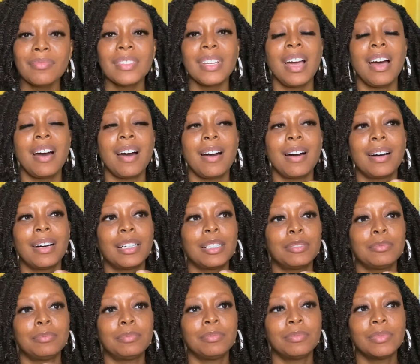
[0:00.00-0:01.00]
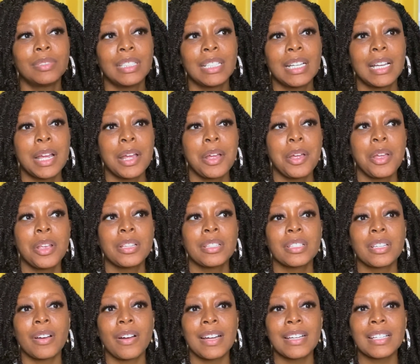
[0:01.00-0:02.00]
So
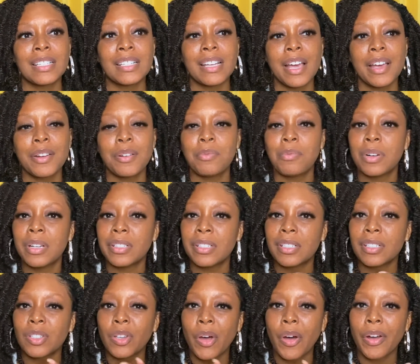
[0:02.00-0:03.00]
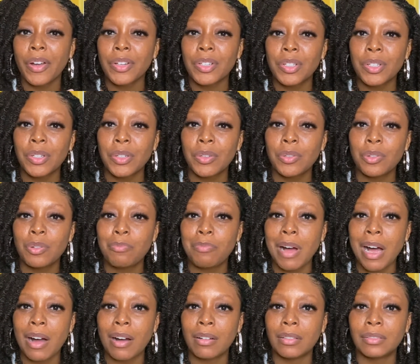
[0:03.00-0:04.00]
I just kind of wanted to talk to you
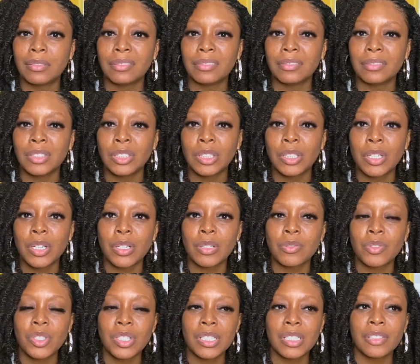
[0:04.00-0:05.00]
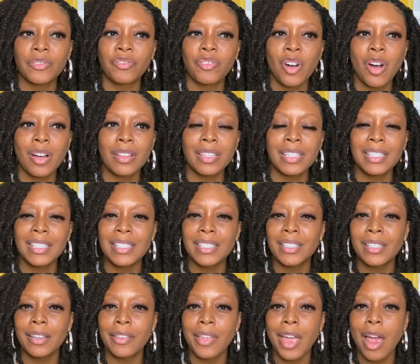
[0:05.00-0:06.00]
about, you know, just falling
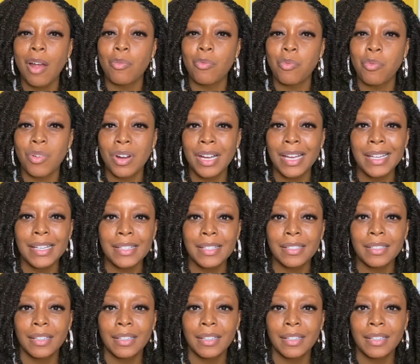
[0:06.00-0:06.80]
into that rut.